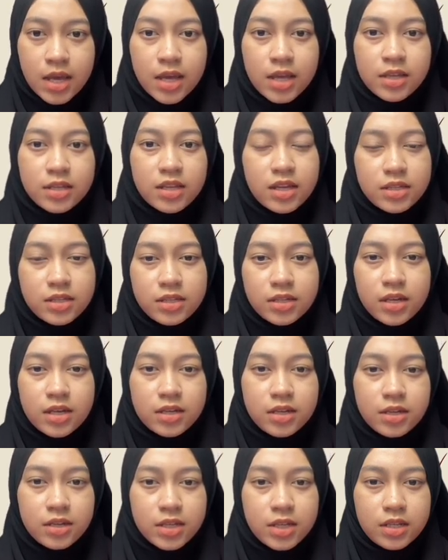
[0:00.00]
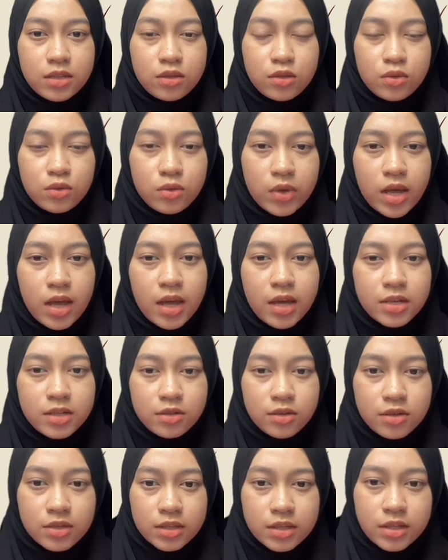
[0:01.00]
Nature, according to
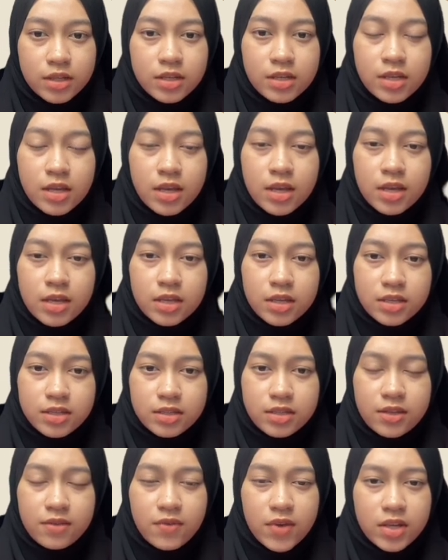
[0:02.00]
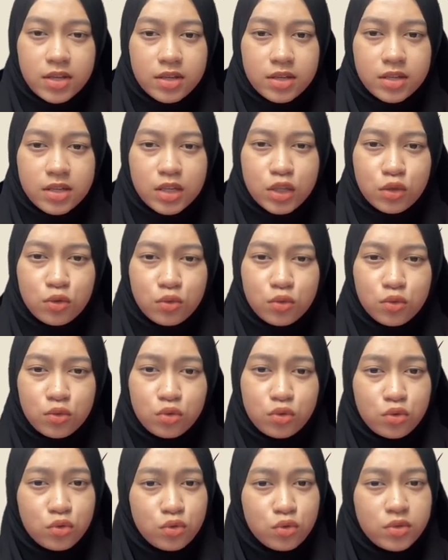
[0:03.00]
Aristotle, is divided into
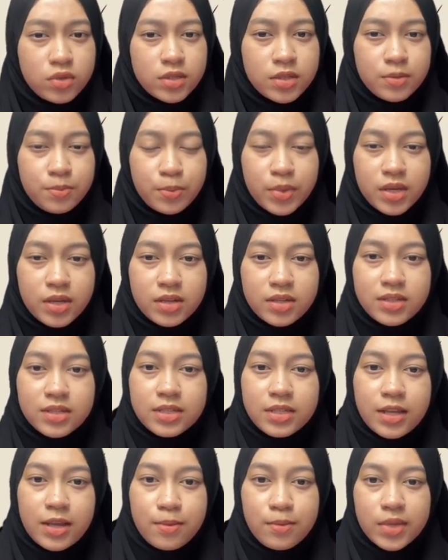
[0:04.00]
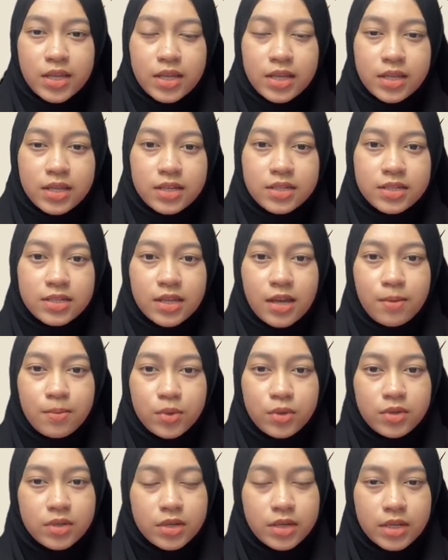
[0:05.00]
two spheres, namely the
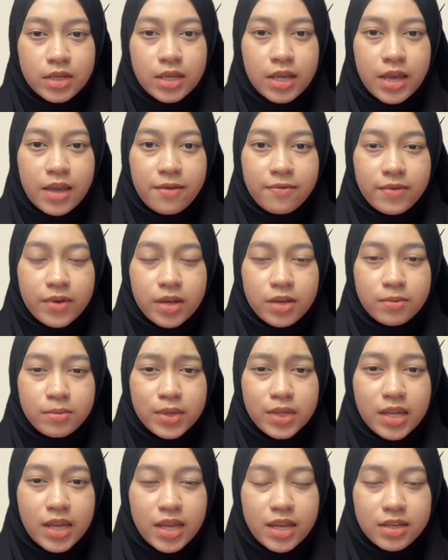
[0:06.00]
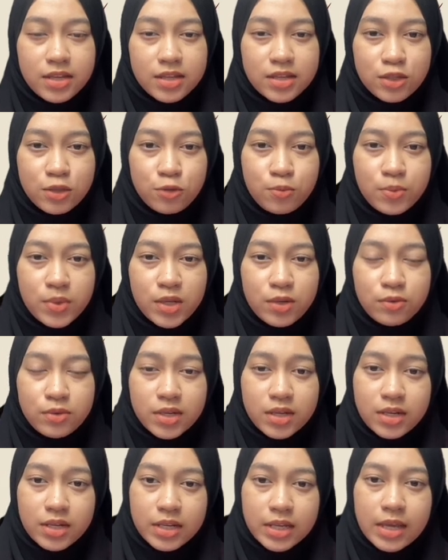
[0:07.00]
sublunary environment and the
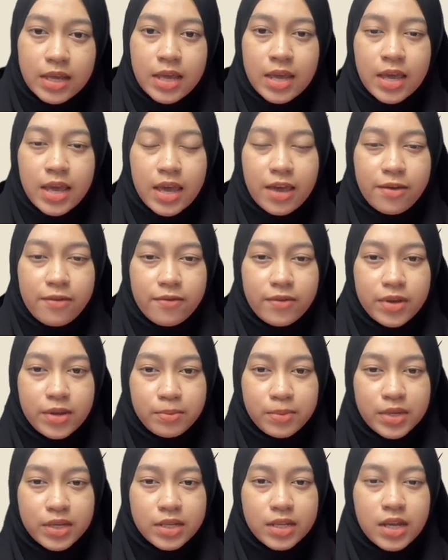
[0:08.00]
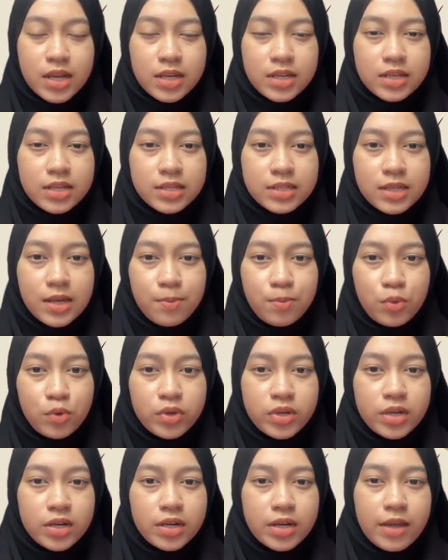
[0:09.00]
superlunary environment. The
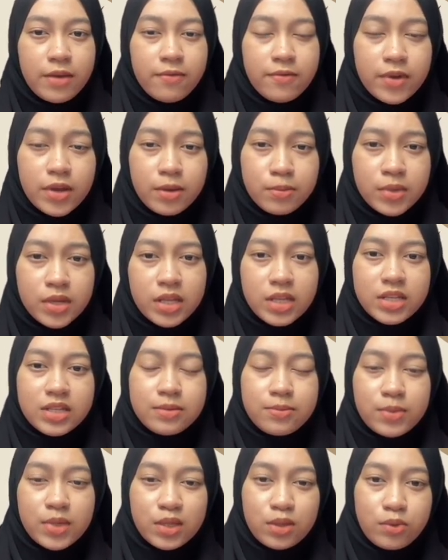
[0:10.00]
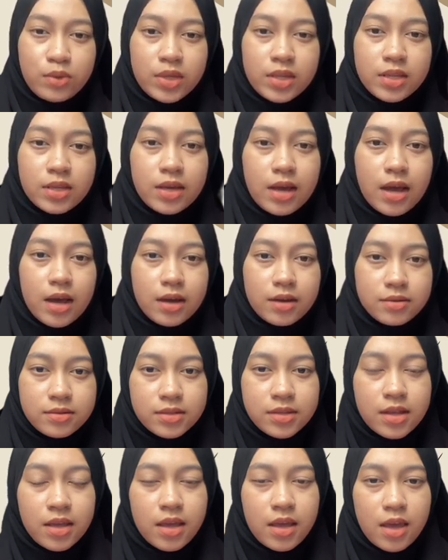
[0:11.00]
sublunary environment is between the Earth
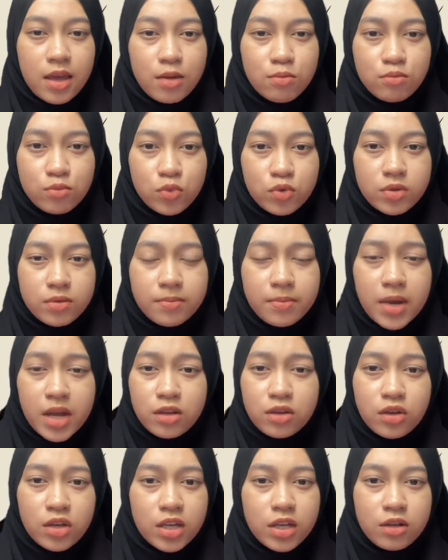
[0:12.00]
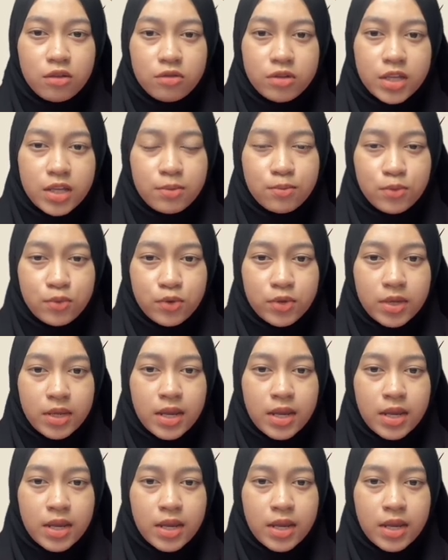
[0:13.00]
and Moon, but not including Moon.